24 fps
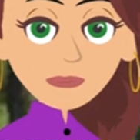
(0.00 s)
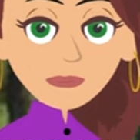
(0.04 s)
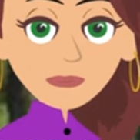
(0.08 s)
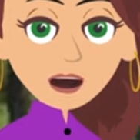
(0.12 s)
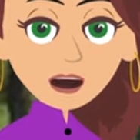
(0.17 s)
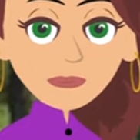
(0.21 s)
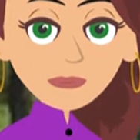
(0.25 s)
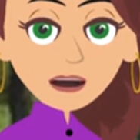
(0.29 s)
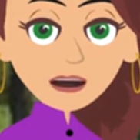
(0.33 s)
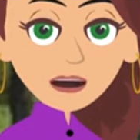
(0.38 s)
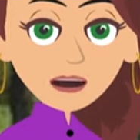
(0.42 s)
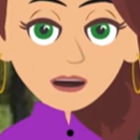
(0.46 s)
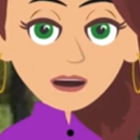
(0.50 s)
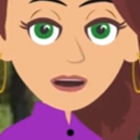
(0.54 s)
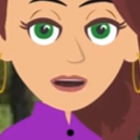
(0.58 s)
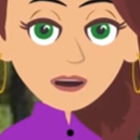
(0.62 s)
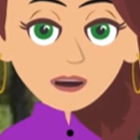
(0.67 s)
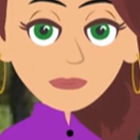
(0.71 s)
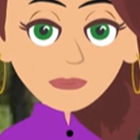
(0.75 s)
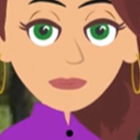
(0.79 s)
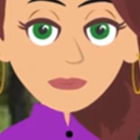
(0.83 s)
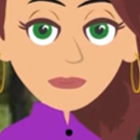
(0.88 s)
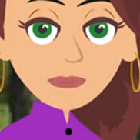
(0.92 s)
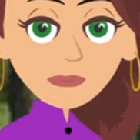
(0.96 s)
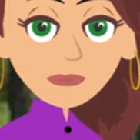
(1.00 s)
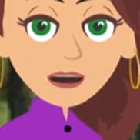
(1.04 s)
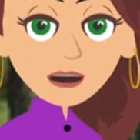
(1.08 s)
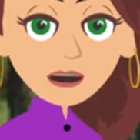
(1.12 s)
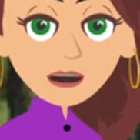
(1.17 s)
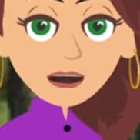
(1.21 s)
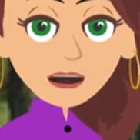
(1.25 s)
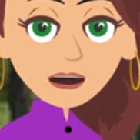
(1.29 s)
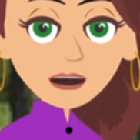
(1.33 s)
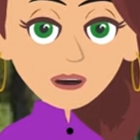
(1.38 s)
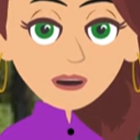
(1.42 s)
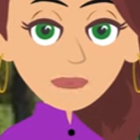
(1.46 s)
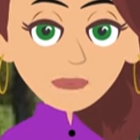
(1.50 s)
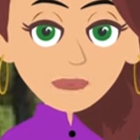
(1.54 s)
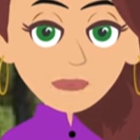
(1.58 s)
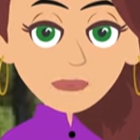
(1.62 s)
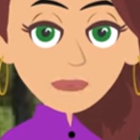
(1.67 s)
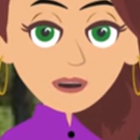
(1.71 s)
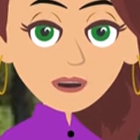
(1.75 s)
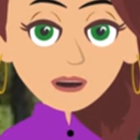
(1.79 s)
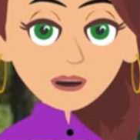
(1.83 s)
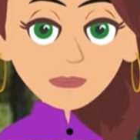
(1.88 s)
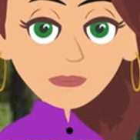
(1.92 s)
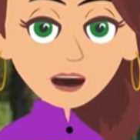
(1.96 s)
it remains the same
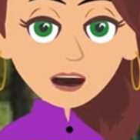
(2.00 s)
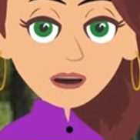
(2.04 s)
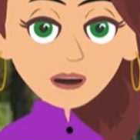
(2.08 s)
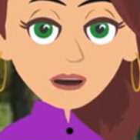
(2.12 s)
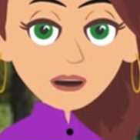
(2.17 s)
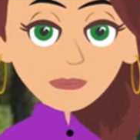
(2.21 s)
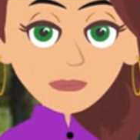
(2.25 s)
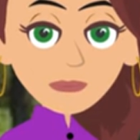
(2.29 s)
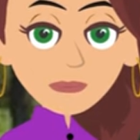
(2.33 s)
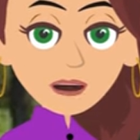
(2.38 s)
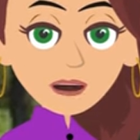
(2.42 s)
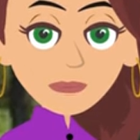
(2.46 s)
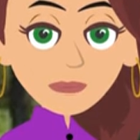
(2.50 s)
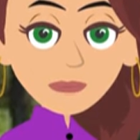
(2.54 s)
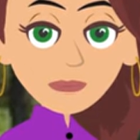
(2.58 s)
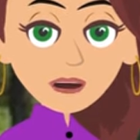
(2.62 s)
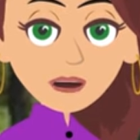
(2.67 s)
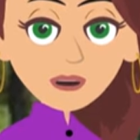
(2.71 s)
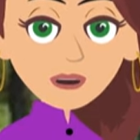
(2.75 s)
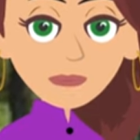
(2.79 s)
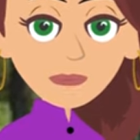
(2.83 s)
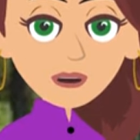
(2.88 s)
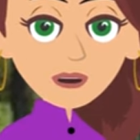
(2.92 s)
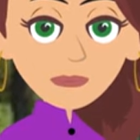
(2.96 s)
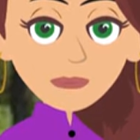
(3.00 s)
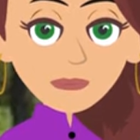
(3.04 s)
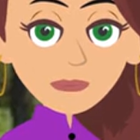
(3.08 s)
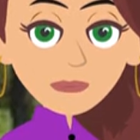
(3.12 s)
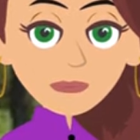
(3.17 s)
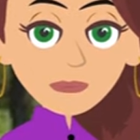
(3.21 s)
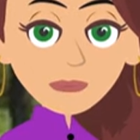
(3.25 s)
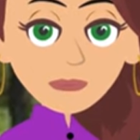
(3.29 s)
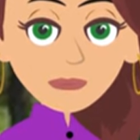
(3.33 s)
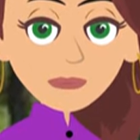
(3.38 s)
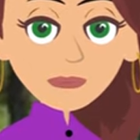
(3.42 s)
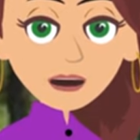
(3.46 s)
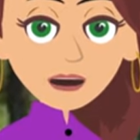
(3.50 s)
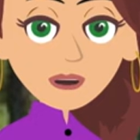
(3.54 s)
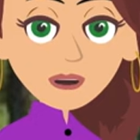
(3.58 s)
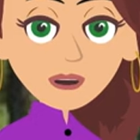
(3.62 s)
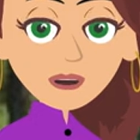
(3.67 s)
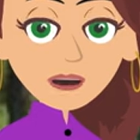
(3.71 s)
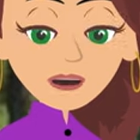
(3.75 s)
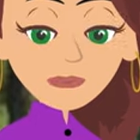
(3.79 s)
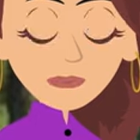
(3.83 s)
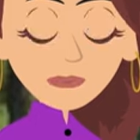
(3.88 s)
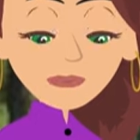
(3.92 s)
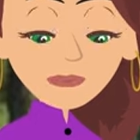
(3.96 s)
as when it was first offered to you. In other
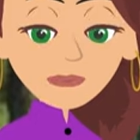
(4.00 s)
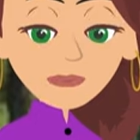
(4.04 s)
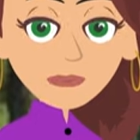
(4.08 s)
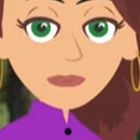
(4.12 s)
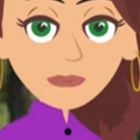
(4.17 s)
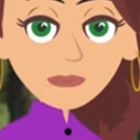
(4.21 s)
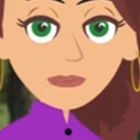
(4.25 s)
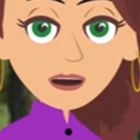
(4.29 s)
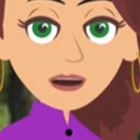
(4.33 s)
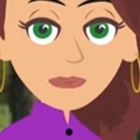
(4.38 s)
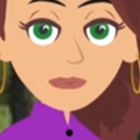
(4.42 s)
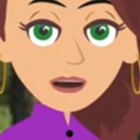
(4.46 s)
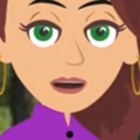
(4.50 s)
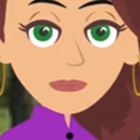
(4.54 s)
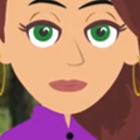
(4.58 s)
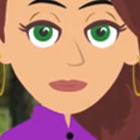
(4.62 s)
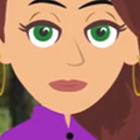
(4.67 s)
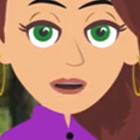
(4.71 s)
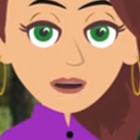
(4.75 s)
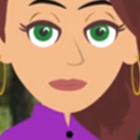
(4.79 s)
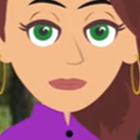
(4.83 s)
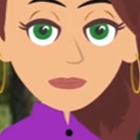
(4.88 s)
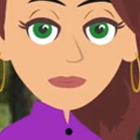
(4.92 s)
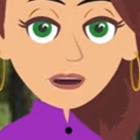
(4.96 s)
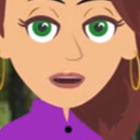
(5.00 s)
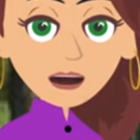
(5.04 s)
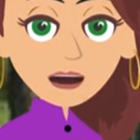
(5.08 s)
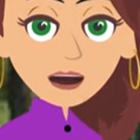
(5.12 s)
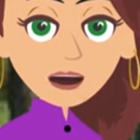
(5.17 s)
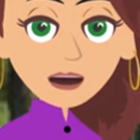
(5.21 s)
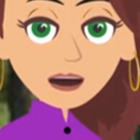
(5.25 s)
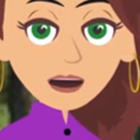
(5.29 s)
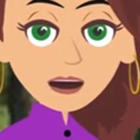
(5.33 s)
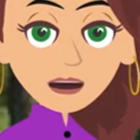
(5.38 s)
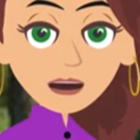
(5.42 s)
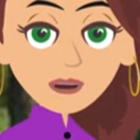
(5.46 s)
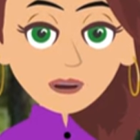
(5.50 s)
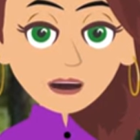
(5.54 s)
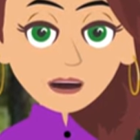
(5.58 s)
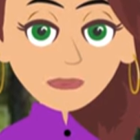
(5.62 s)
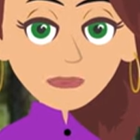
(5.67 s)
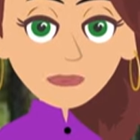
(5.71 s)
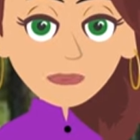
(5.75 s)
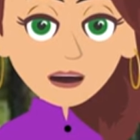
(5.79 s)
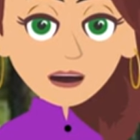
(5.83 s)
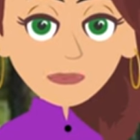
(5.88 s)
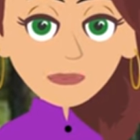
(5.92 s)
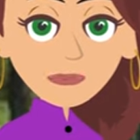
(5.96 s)
words, you've got stuff going on in your
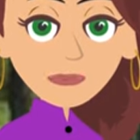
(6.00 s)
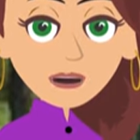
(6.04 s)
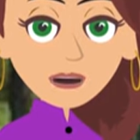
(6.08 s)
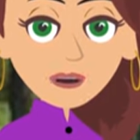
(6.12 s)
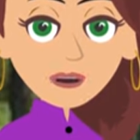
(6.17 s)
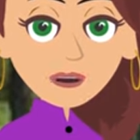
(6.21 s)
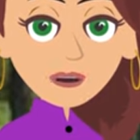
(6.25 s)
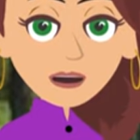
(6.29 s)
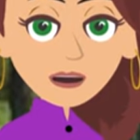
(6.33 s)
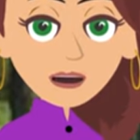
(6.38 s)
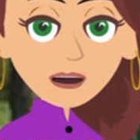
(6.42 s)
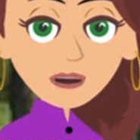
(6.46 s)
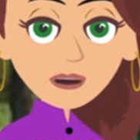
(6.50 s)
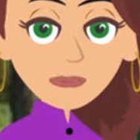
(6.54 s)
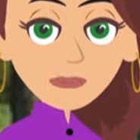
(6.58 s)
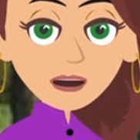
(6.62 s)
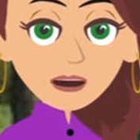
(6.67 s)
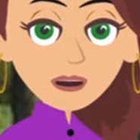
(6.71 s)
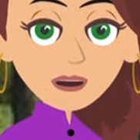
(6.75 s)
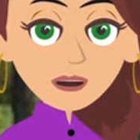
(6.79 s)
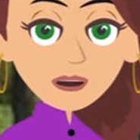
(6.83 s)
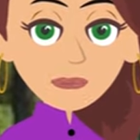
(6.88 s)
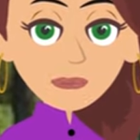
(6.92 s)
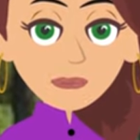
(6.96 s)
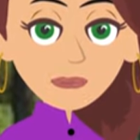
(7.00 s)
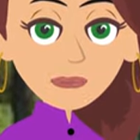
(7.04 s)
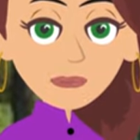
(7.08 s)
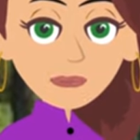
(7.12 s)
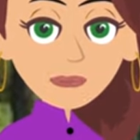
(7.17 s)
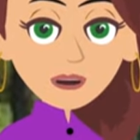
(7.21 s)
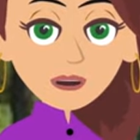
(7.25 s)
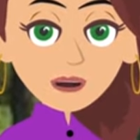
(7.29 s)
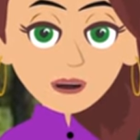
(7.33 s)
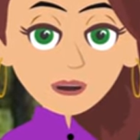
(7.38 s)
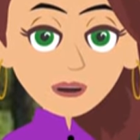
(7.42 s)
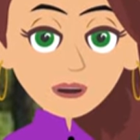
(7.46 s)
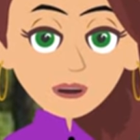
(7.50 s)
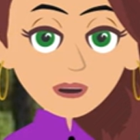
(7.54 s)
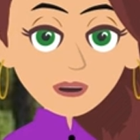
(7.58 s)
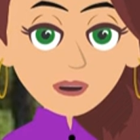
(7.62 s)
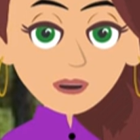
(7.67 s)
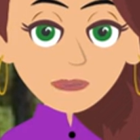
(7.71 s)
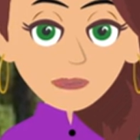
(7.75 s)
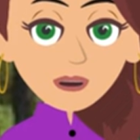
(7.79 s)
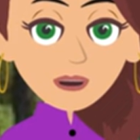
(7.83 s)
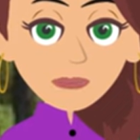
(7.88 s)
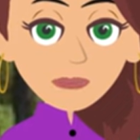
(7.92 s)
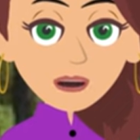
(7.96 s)
vibration that you don't even know you've got going on in
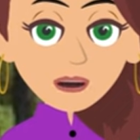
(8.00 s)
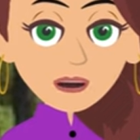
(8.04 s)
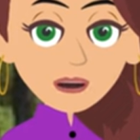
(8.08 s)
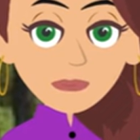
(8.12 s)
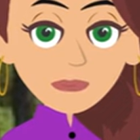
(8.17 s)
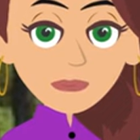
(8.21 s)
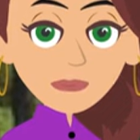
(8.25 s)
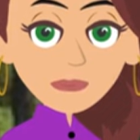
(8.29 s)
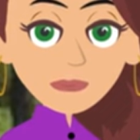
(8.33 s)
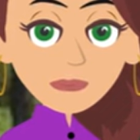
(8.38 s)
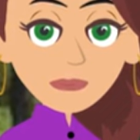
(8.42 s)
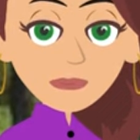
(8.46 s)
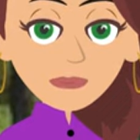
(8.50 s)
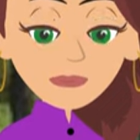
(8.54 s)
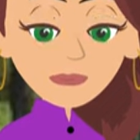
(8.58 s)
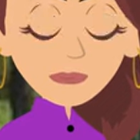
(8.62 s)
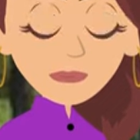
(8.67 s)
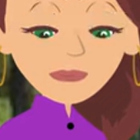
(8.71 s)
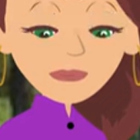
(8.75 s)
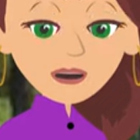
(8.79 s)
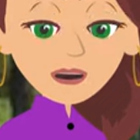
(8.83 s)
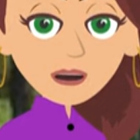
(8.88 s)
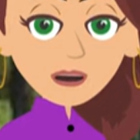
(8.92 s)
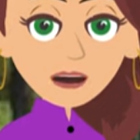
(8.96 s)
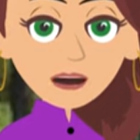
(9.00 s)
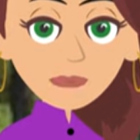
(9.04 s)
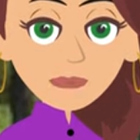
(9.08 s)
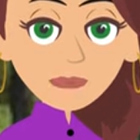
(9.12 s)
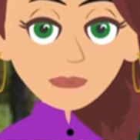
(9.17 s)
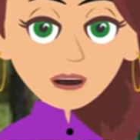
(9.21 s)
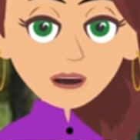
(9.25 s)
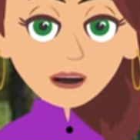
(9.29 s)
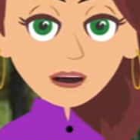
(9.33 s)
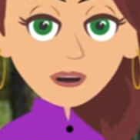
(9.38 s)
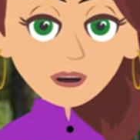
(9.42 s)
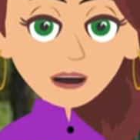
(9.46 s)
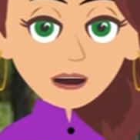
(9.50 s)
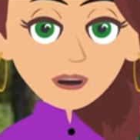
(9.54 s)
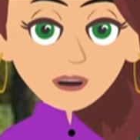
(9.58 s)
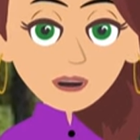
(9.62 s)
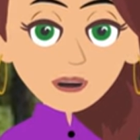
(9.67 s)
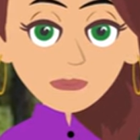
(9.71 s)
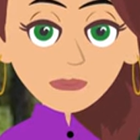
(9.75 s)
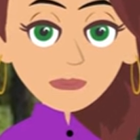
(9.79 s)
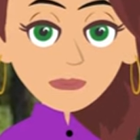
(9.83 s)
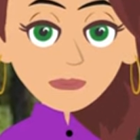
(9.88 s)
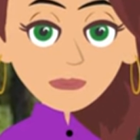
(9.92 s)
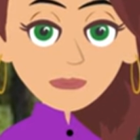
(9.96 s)
your vibration. And there's
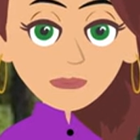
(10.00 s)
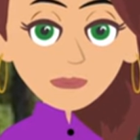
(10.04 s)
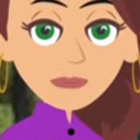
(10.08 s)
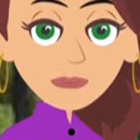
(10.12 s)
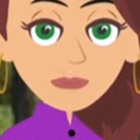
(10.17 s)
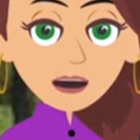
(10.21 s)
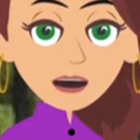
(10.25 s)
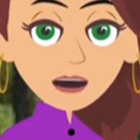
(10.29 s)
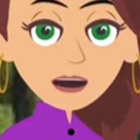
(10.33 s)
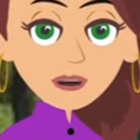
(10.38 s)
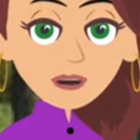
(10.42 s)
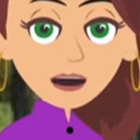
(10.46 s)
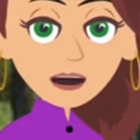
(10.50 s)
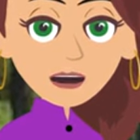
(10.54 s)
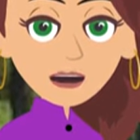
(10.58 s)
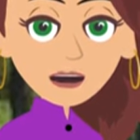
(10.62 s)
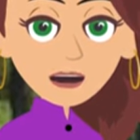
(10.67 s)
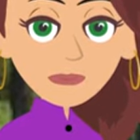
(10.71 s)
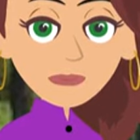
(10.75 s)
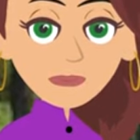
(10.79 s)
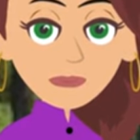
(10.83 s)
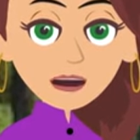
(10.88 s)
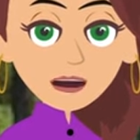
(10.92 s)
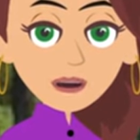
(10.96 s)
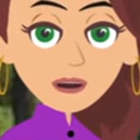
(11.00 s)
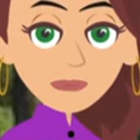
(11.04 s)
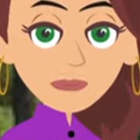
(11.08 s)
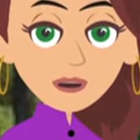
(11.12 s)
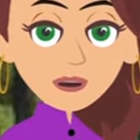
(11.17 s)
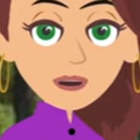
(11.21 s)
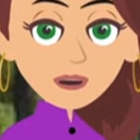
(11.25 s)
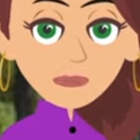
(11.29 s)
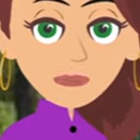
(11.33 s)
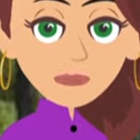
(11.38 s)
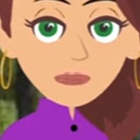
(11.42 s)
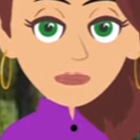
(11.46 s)
evidence all around about it. It